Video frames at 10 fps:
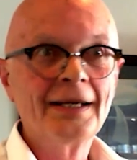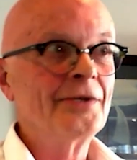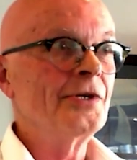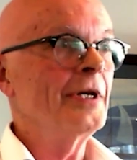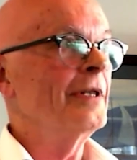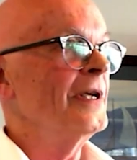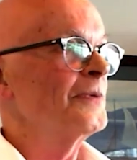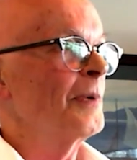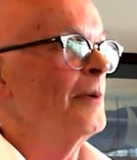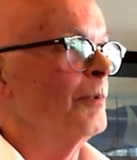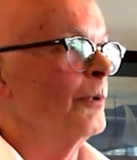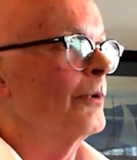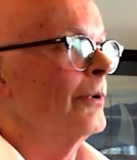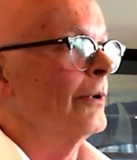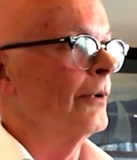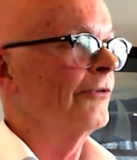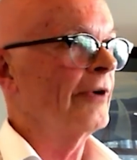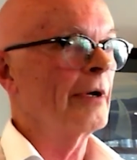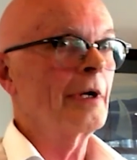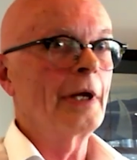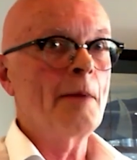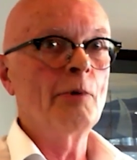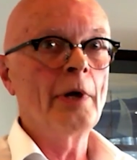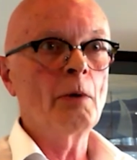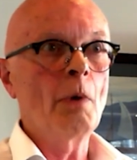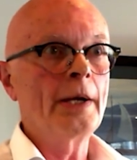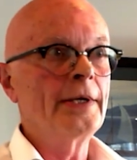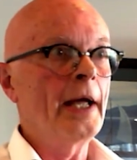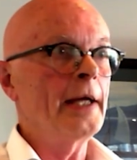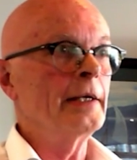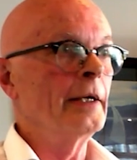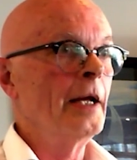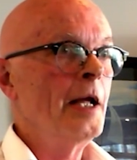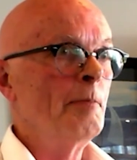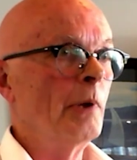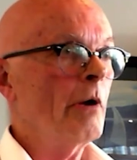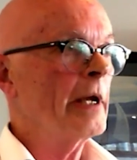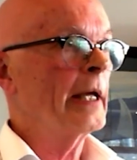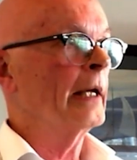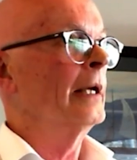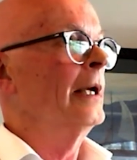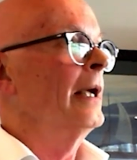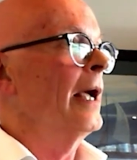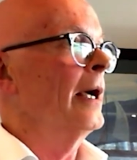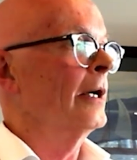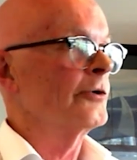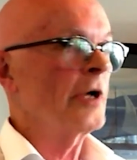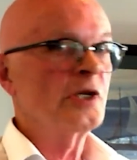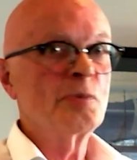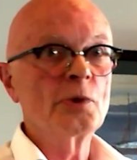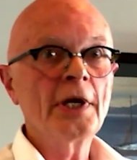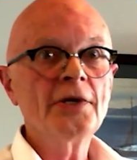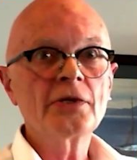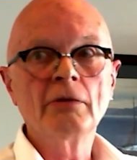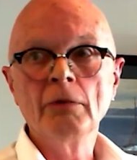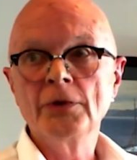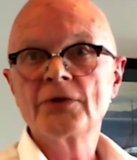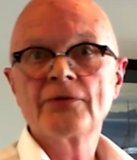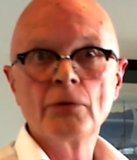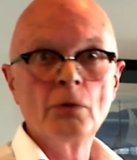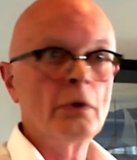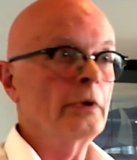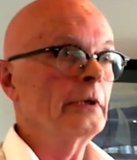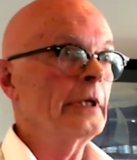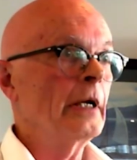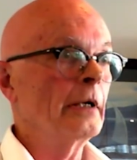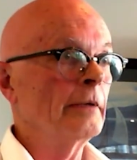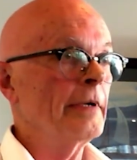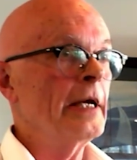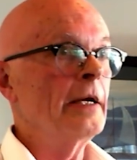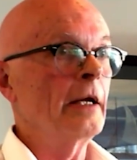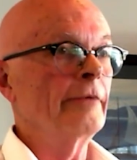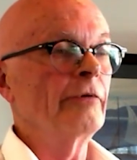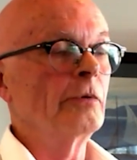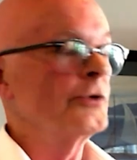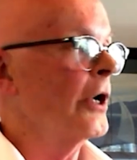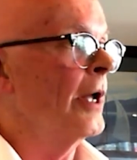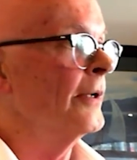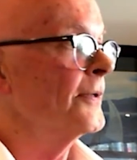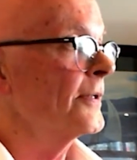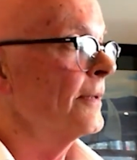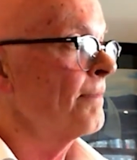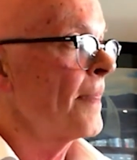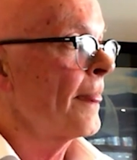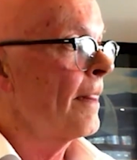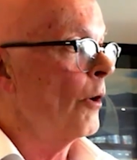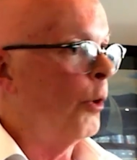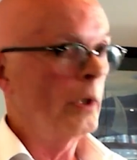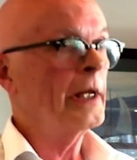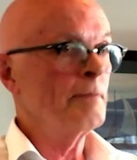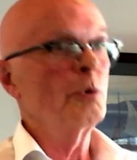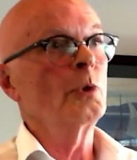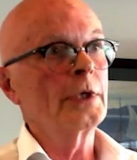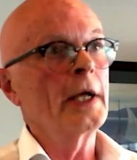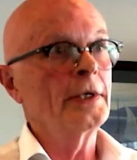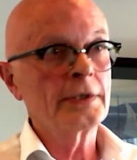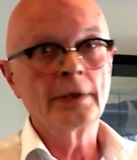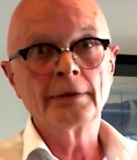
gee, these people could also collaborate one day in blocking our transportation routes for China's oil importation.